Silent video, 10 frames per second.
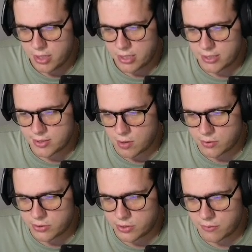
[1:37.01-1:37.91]
is
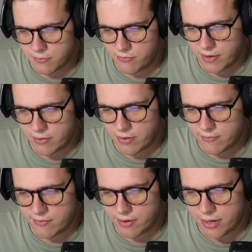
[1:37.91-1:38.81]
also very,
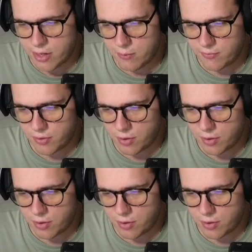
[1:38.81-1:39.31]
very helpful.